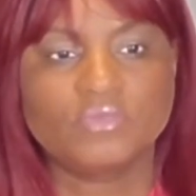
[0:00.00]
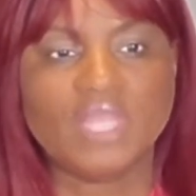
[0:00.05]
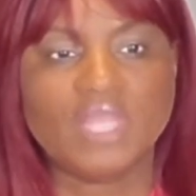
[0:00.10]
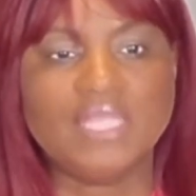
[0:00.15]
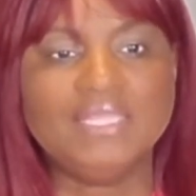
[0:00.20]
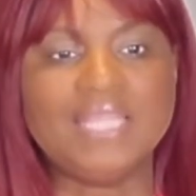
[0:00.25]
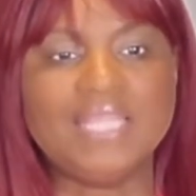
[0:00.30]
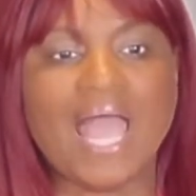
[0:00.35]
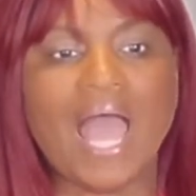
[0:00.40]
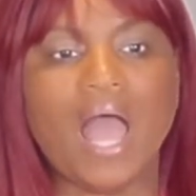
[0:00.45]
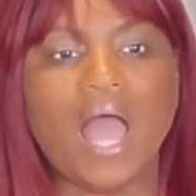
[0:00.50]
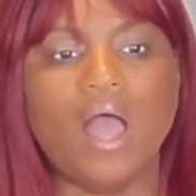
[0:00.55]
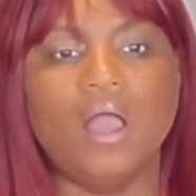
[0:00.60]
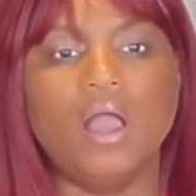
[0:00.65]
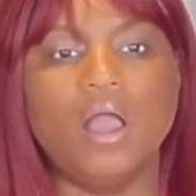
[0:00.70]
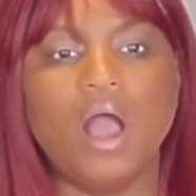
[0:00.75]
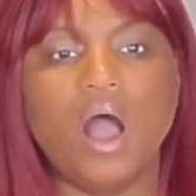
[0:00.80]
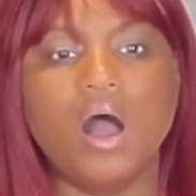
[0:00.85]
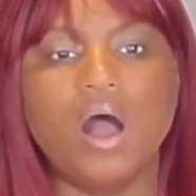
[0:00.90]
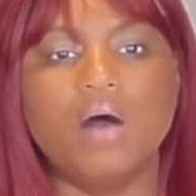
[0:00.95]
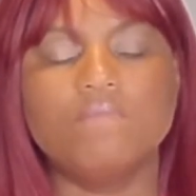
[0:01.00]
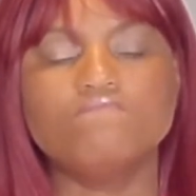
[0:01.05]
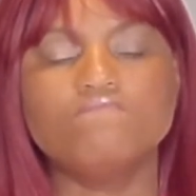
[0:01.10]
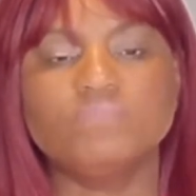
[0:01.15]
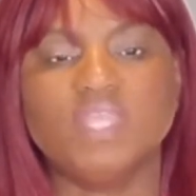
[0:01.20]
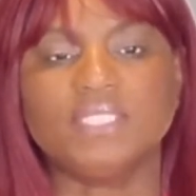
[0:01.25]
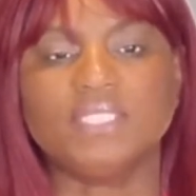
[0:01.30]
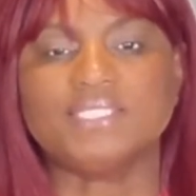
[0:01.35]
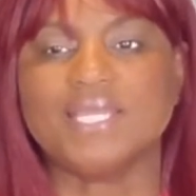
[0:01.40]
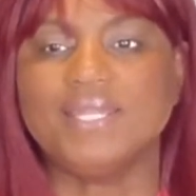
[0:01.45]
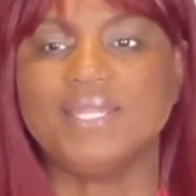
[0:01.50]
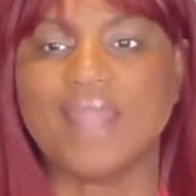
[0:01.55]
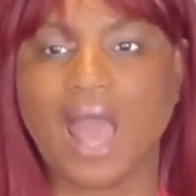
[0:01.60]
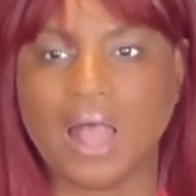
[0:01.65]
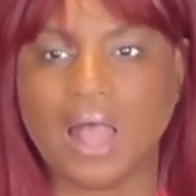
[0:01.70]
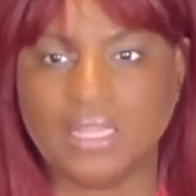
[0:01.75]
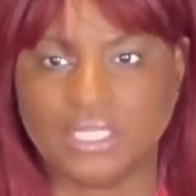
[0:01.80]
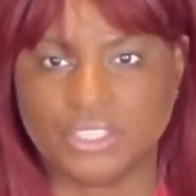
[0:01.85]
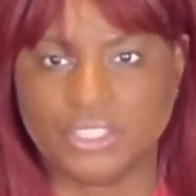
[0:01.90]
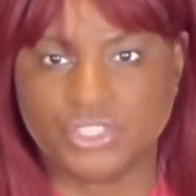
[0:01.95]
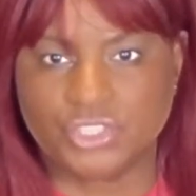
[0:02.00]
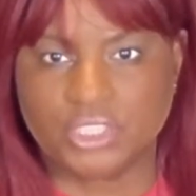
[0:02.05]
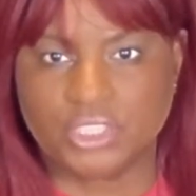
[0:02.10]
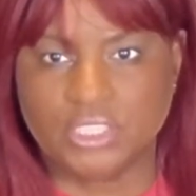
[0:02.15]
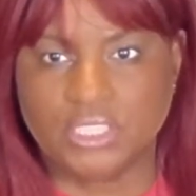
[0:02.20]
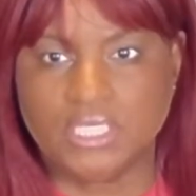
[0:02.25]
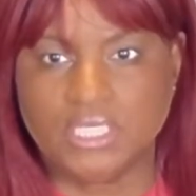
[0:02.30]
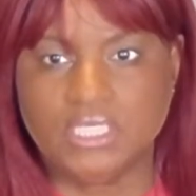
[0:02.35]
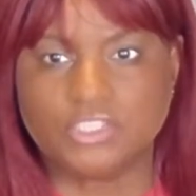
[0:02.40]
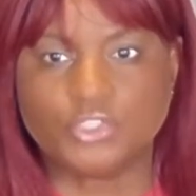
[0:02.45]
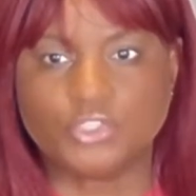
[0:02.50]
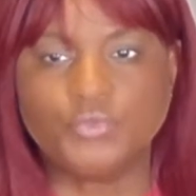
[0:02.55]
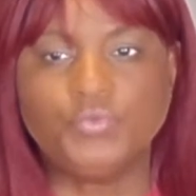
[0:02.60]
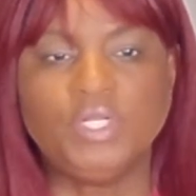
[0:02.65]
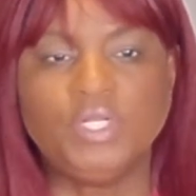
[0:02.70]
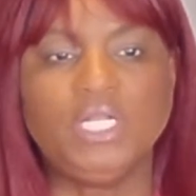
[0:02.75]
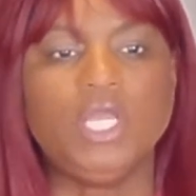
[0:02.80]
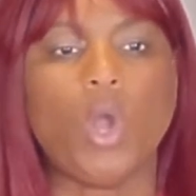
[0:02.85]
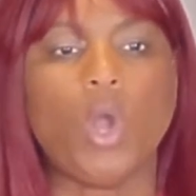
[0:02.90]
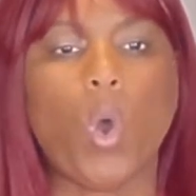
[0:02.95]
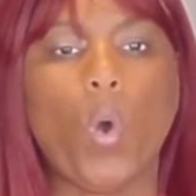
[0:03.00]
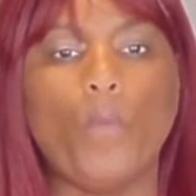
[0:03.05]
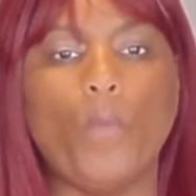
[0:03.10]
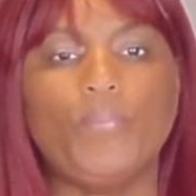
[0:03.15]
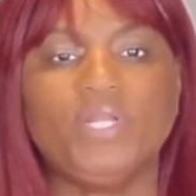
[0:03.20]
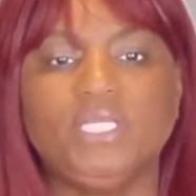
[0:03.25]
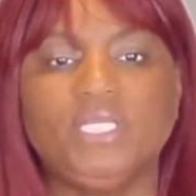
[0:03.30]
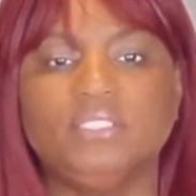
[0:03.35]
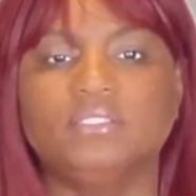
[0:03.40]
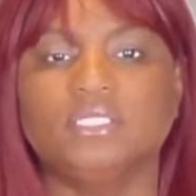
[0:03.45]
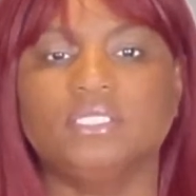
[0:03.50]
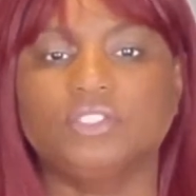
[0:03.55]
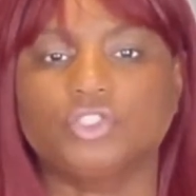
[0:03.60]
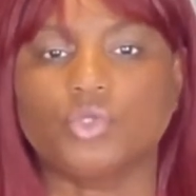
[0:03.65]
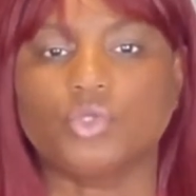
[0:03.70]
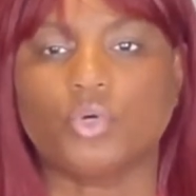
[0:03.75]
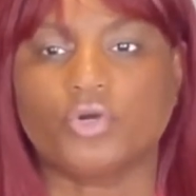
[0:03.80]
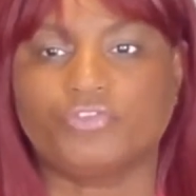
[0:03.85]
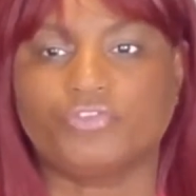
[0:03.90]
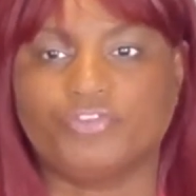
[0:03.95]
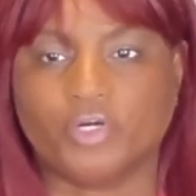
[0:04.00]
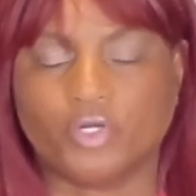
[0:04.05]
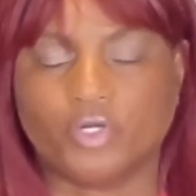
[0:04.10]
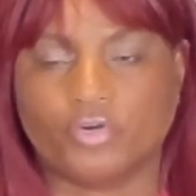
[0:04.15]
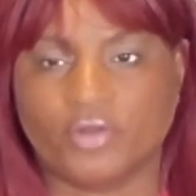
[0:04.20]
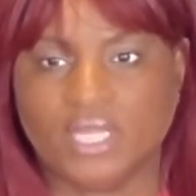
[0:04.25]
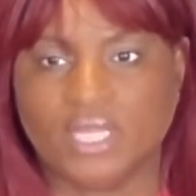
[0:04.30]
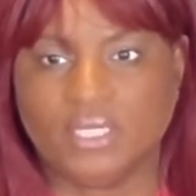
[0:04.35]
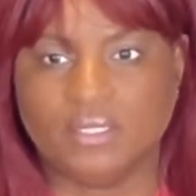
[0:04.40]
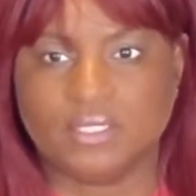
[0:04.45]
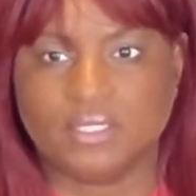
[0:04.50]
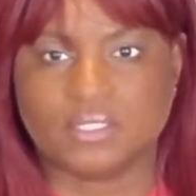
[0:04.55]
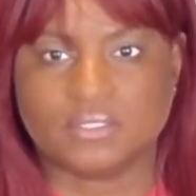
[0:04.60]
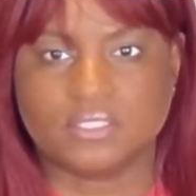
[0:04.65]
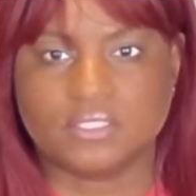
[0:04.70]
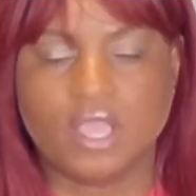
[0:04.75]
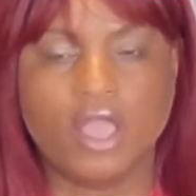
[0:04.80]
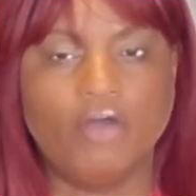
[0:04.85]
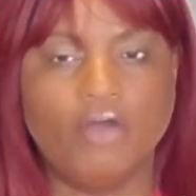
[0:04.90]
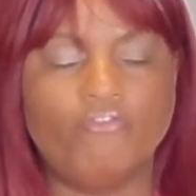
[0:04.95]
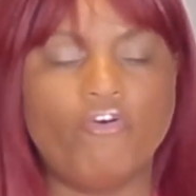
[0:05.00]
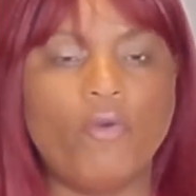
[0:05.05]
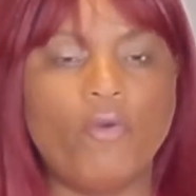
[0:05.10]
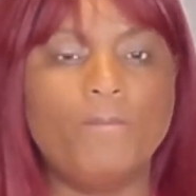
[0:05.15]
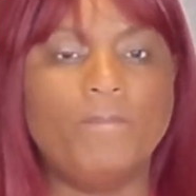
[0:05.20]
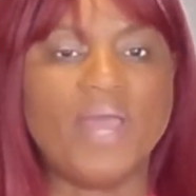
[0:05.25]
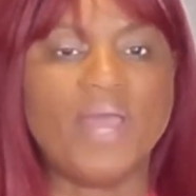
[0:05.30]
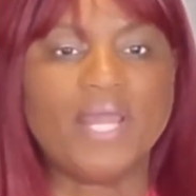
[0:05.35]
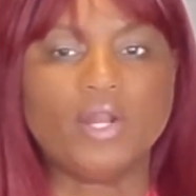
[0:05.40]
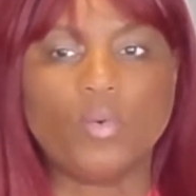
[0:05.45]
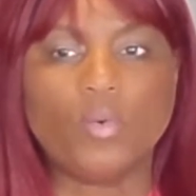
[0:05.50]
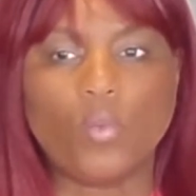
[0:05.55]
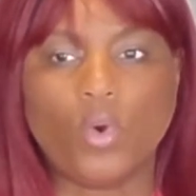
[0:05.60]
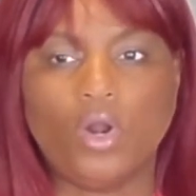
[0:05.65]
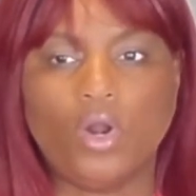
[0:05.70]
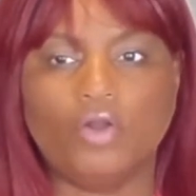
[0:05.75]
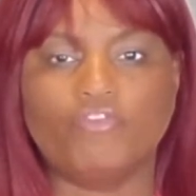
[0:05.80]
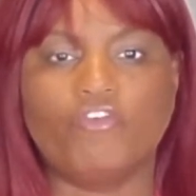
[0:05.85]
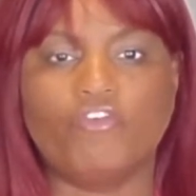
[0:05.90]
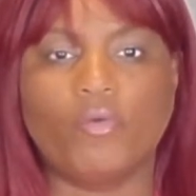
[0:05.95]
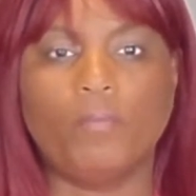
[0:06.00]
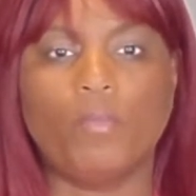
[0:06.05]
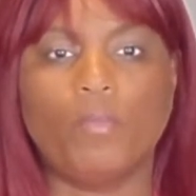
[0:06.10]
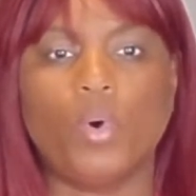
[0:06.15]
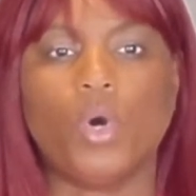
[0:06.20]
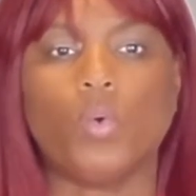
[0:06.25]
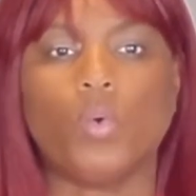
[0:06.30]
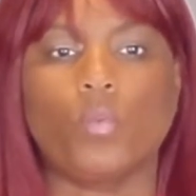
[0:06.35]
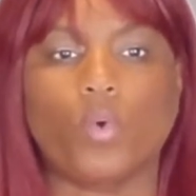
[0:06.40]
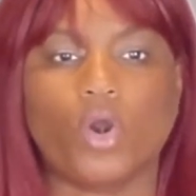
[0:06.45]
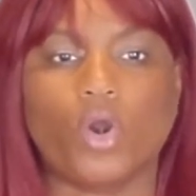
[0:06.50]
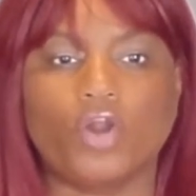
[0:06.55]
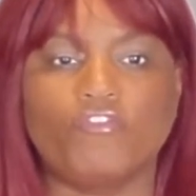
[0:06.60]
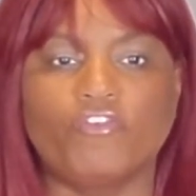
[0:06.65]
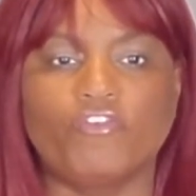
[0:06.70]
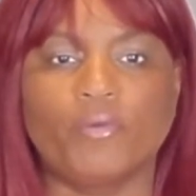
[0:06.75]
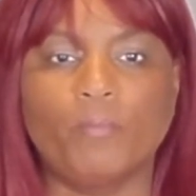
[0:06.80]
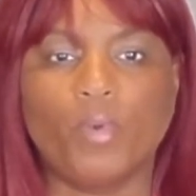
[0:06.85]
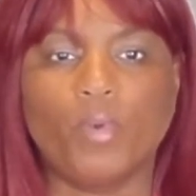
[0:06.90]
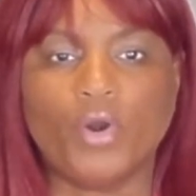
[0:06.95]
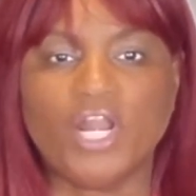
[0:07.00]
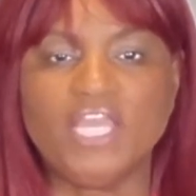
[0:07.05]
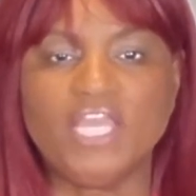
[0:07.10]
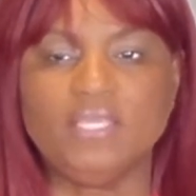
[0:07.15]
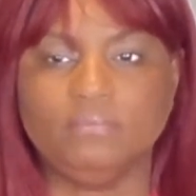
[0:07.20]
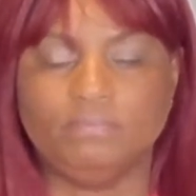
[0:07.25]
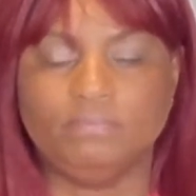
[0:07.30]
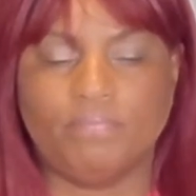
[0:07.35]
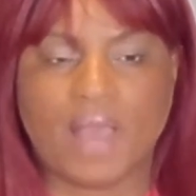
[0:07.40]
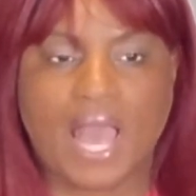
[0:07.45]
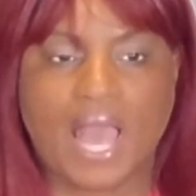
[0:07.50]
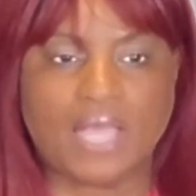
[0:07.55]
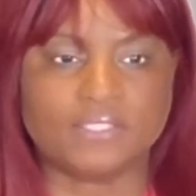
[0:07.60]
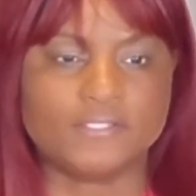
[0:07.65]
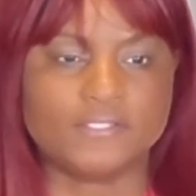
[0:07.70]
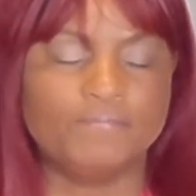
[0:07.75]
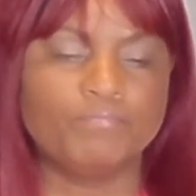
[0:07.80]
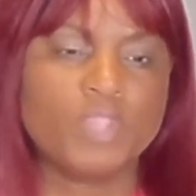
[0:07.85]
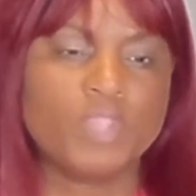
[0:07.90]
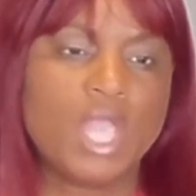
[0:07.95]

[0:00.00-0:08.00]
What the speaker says: the technology is really opening the door for greatness, for better work, for more impact.